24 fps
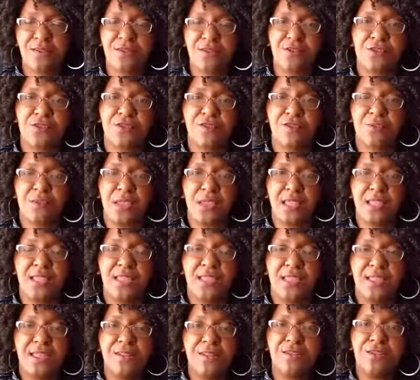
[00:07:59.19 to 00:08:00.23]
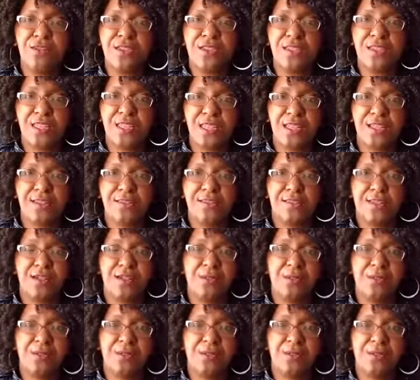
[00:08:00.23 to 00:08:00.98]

searches, meaning these are things that are